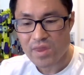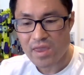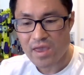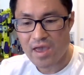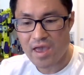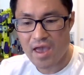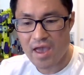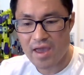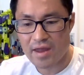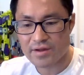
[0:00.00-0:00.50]

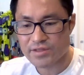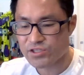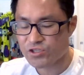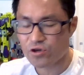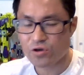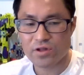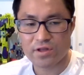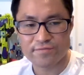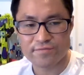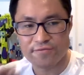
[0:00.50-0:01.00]
and it's
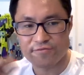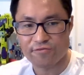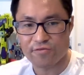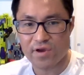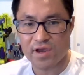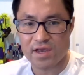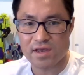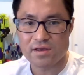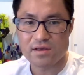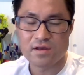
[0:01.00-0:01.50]
totally for
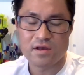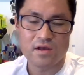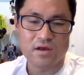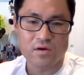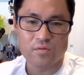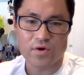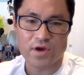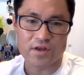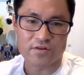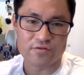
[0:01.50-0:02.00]
free.
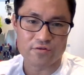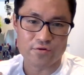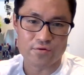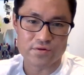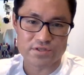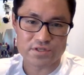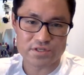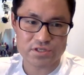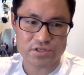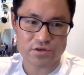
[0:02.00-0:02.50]
What you do
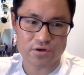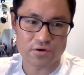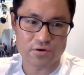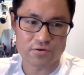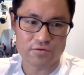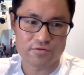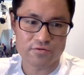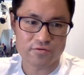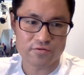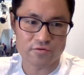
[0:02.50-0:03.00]
is just
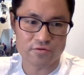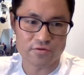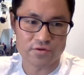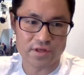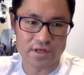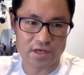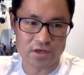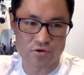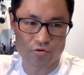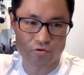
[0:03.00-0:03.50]
go to
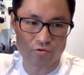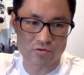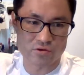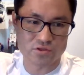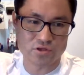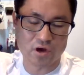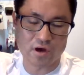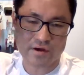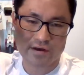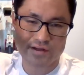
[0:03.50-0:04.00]
the Google
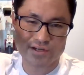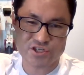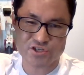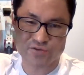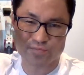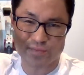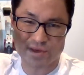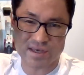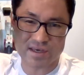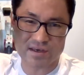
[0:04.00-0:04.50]
Doc. It
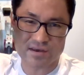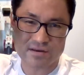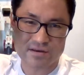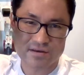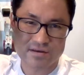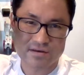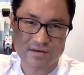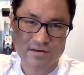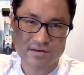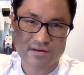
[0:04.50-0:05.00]
should be
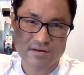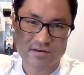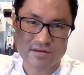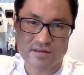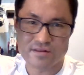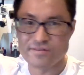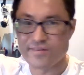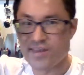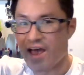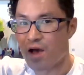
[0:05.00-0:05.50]

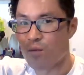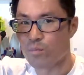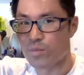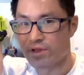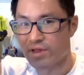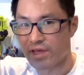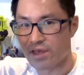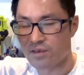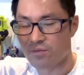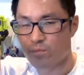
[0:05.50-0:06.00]
down
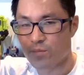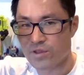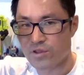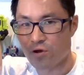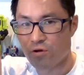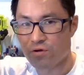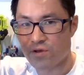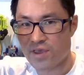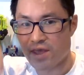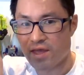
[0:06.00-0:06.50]

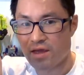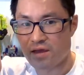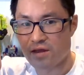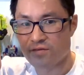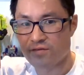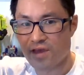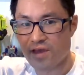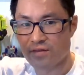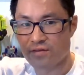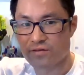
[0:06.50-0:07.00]
below here,
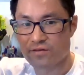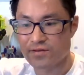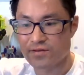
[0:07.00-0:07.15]
down in the